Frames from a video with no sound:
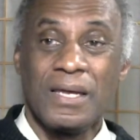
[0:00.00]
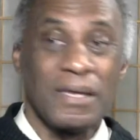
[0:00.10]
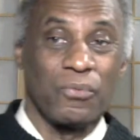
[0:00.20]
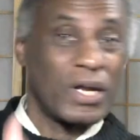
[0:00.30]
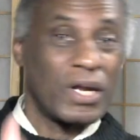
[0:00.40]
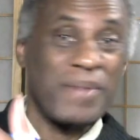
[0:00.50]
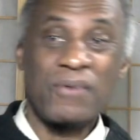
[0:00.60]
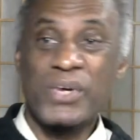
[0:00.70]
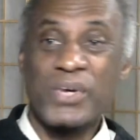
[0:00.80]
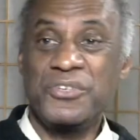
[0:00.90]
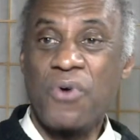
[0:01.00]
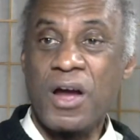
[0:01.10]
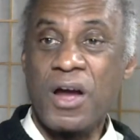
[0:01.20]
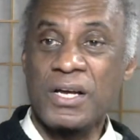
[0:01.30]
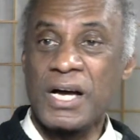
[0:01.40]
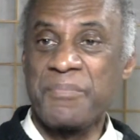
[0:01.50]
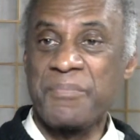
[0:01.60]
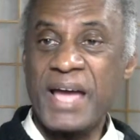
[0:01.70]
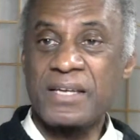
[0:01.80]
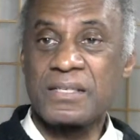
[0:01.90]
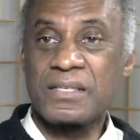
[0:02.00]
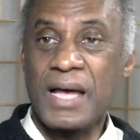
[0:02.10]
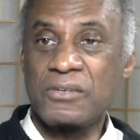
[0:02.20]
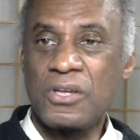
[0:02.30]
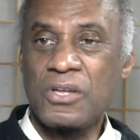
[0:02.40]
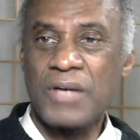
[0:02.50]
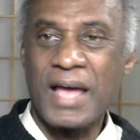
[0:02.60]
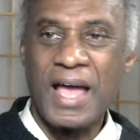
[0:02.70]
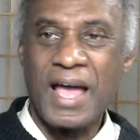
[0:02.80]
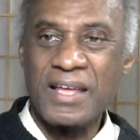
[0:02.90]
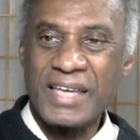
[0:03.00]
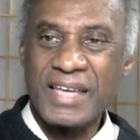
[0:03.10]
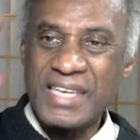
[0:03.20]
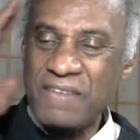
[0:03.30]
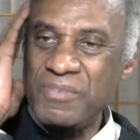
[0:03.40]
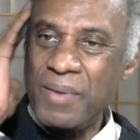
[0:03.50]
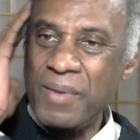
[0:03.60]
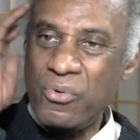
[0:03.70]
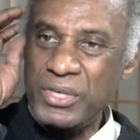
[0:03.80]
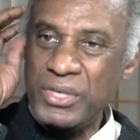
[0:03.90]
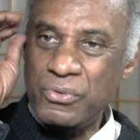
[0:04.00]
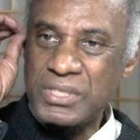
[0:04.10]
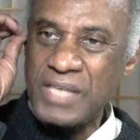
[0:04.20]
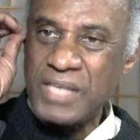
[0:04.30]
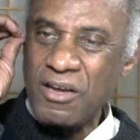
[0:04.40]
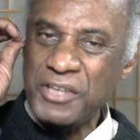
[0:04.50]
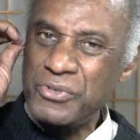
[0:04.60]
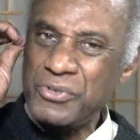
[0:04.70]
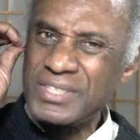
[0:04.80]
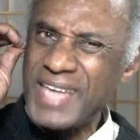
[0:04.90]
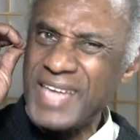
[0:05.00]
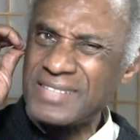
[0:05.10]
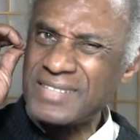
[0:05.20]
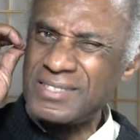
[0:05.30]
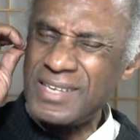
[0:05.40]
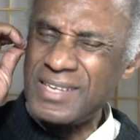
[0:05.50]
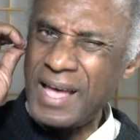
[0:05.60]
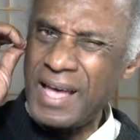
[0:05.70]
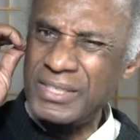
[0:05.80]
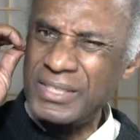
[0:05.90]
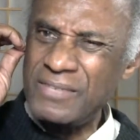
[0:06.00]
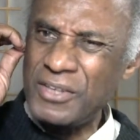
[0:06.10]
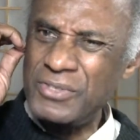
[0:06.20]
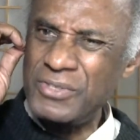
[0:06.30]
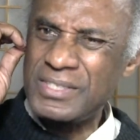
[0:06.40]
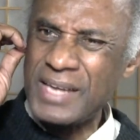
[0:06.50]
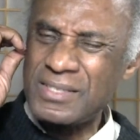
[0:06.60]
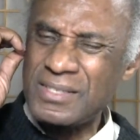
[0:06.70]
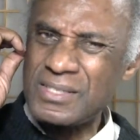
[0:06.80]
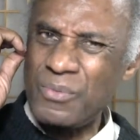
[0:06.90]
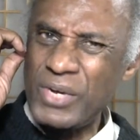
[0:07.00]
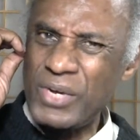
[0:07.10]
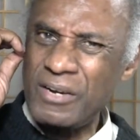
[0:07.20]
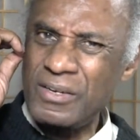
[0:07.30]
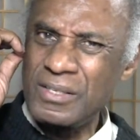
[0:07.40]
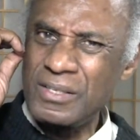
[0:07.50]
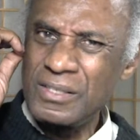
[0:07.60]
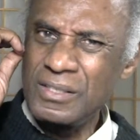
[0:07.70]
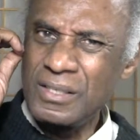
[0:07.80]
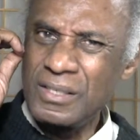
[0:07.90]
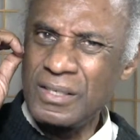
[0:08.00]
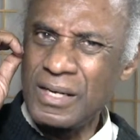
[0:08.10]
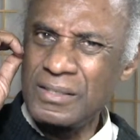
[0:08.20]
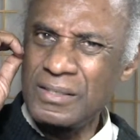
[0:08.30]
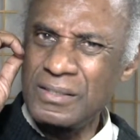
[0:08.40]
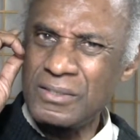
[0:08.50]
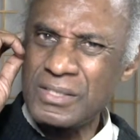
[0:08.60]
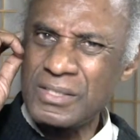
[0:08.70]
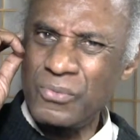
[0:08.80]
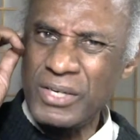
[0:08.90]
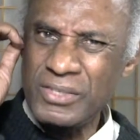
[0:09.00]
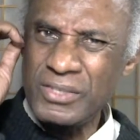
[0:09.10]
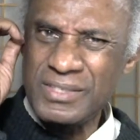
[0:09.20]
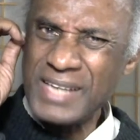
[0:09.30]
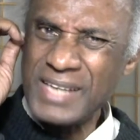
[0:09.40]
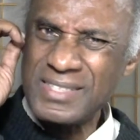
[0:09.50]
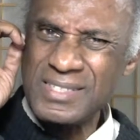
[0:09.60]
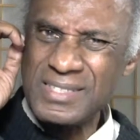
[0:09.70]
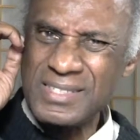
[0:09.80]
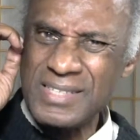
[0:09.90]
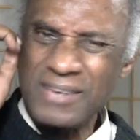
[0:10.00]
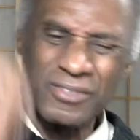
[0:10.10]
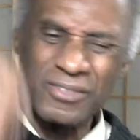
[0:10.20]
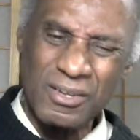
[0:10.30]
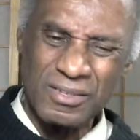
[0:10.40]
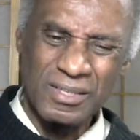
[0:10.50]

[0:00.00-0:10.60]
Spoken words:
what about where you are, Mike? I don't know. I can't remember where you were staying. Are you in Texas? I believe. Are you in Texas somewhere? Somewhere in Texas. I don't know.